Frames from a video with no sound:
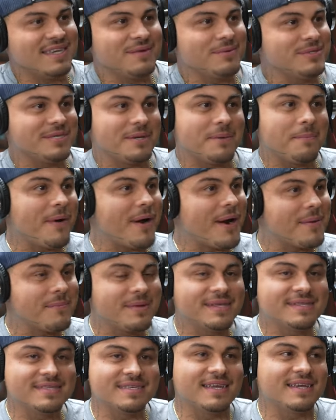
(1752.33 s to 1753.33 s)
It was an
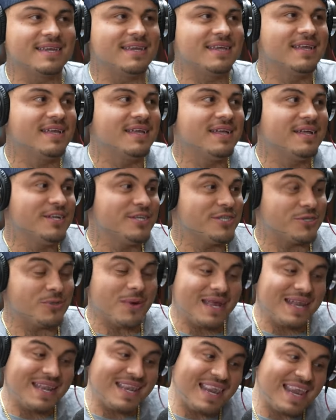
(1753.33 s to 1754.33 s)
apartment, and
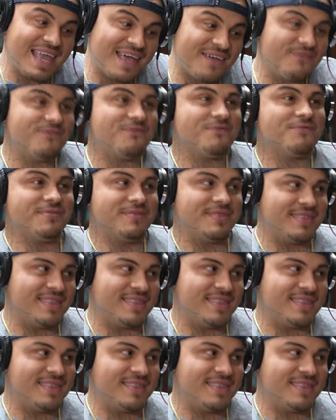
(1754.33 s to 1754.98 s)
so I left